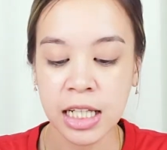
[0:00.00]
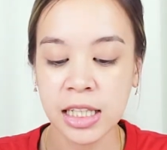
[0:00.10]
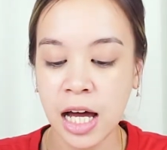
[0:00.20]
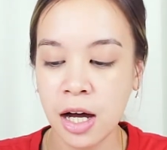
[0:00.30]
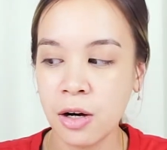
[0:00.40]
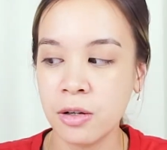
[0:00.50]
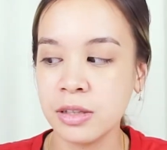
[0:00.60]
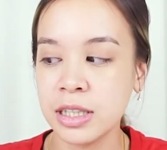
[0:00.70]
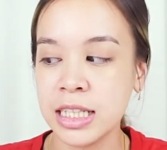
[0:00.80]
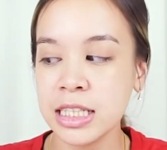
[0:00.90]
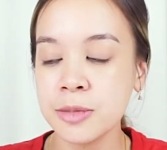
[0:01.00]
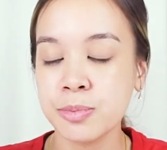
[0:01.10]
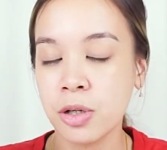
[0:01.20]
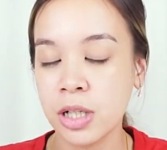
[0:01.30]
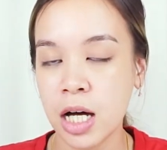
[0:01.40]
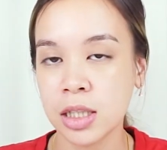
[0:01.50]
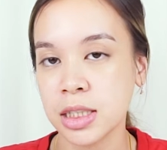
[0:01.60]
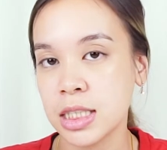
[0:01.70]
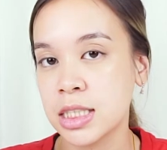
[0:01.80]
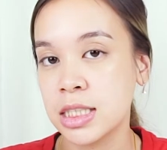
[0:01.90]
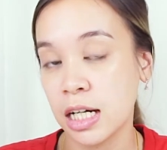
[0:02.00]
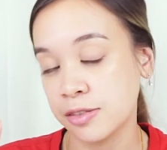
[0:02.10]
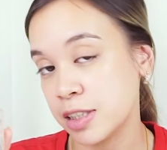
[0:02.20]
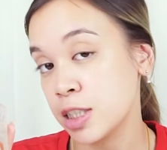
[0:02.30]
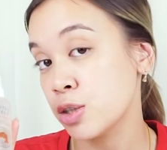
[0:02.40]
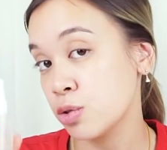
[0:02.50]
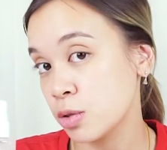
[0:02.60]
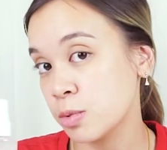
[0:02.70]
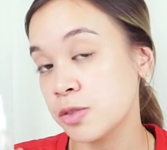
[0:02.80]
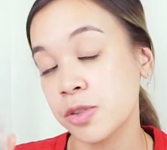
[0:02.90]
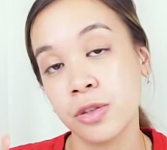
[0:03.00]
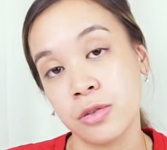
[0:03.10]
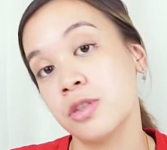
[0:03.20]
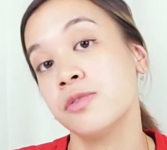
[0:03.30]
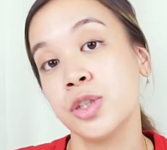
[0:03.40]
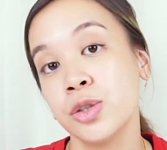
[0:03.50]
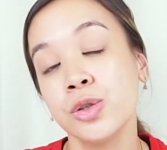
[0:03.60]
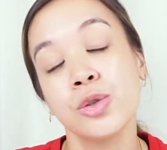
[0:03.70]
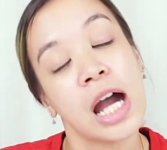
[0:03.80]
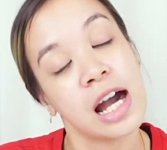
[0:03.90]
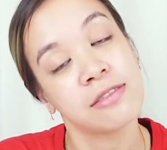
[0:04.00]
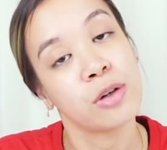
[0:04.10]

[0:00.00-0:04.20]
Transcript: Now, this product is definitely suitable for those of you who have